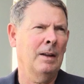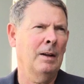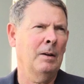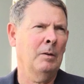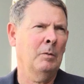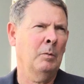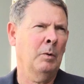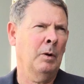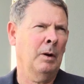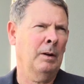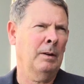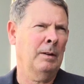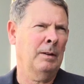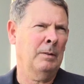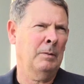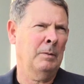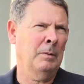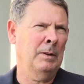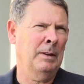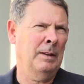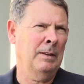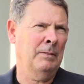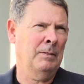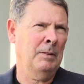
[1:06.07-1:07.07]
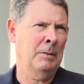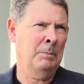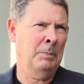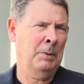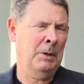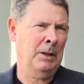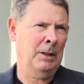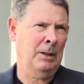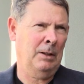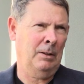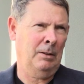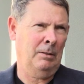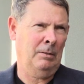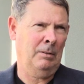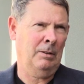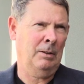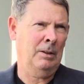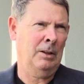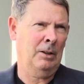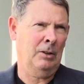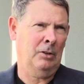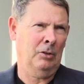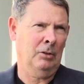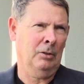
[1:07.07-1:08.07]
Well, we lived in Picayune
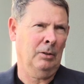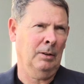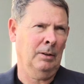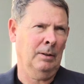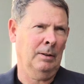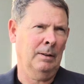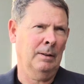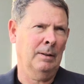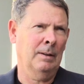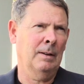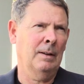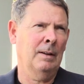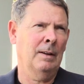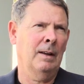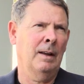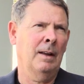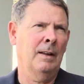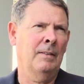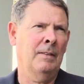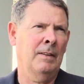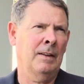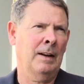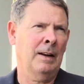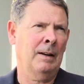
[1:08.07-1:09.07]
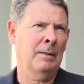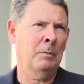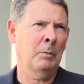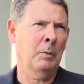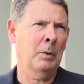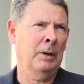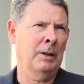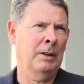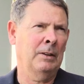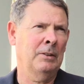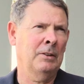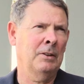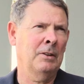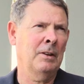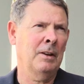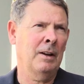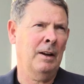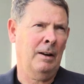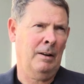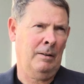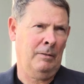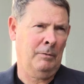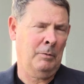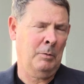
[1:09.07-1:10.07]
initially, and then I went into the
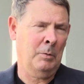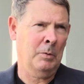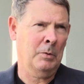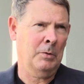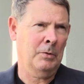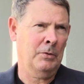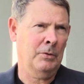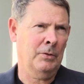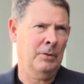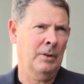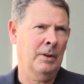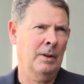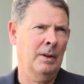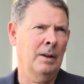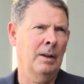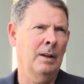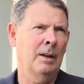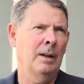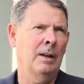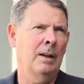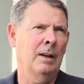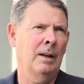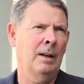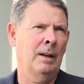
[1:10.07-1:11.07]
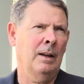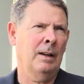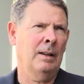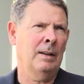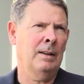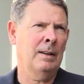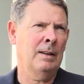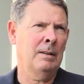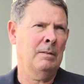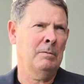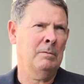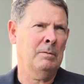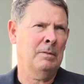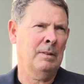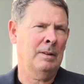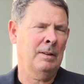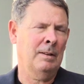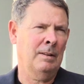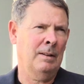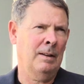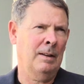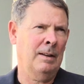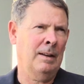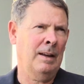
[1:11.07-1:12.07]
Air Force, and he
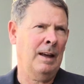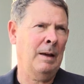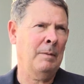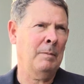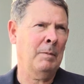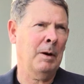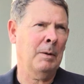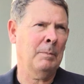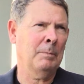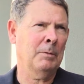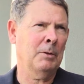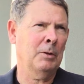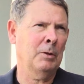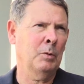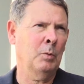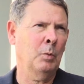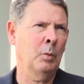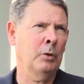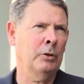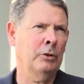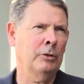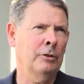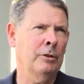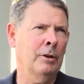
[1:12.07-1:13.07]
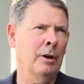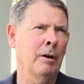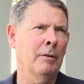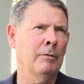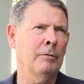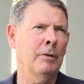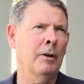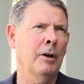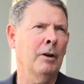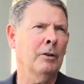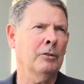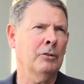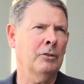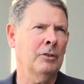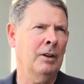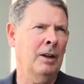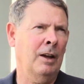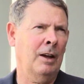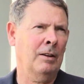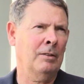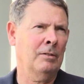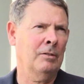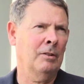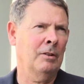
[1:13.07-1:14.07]
came up to Wichita Falls,
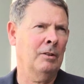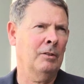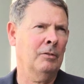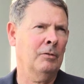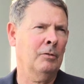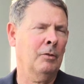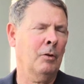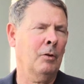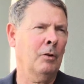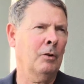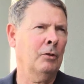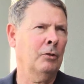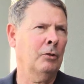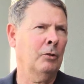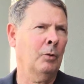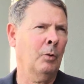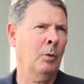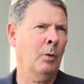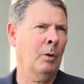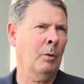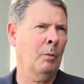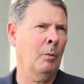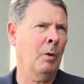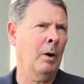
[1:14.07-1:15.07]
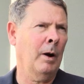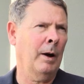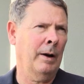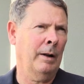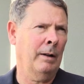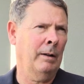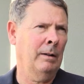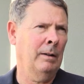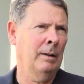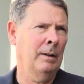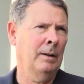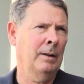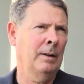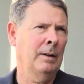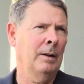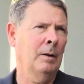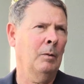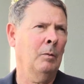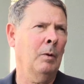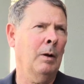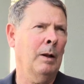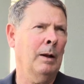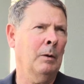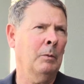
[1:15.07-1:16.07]
Texas for a short while
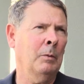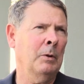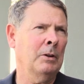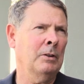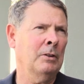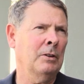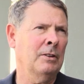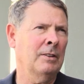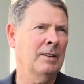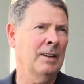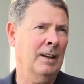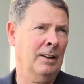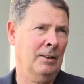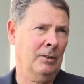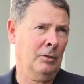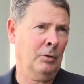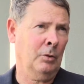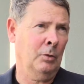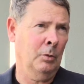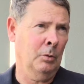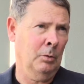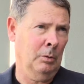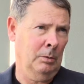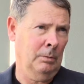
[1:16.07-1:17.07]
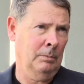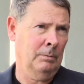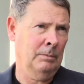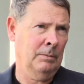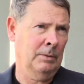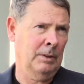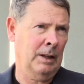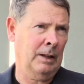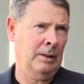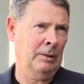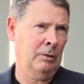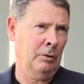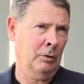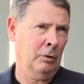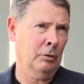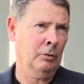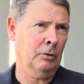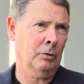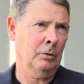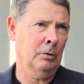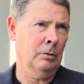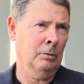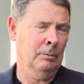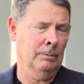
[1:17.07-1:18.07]
I went to technical
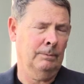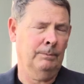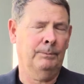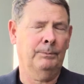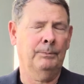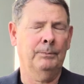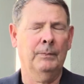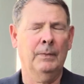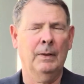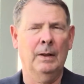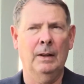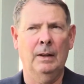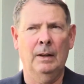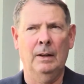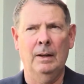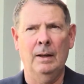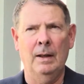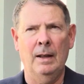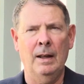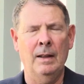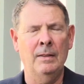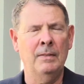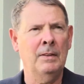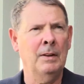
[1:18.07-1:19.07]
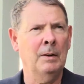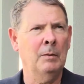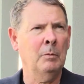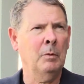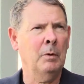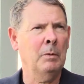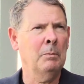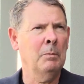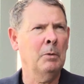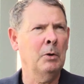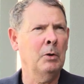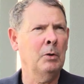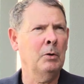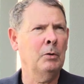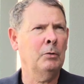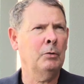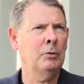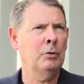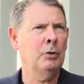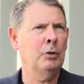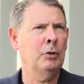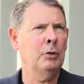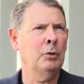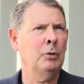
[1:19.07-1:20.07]
school. And then we moved
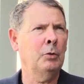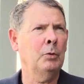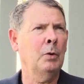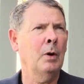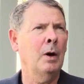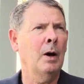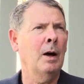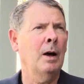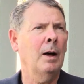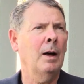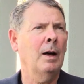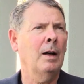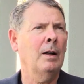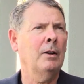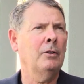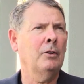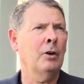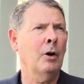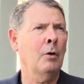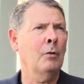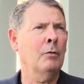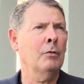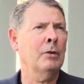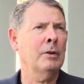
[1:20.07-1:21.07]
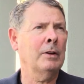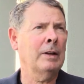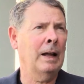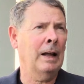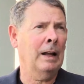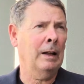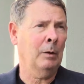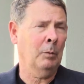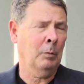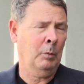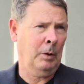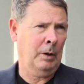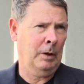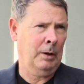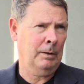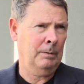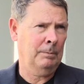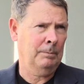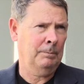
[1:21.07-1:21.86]
to Dover, Delaware.